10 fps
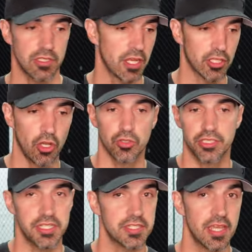a lot of
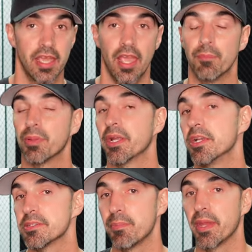coaches and
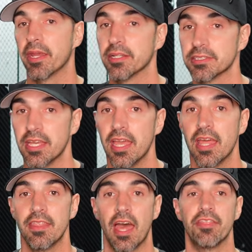players and parents
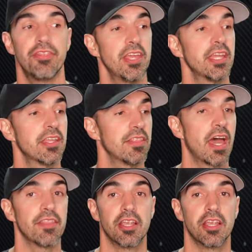that think that